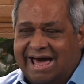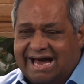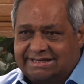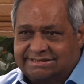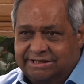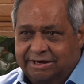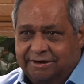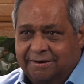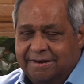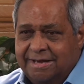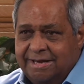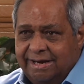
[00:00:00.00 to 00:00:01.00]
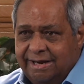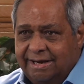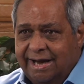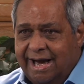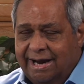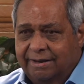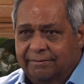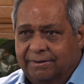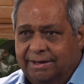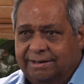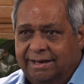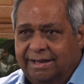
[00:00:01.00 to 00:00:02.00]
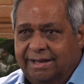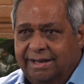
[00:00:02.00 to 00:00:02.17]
blacks there in Hollywood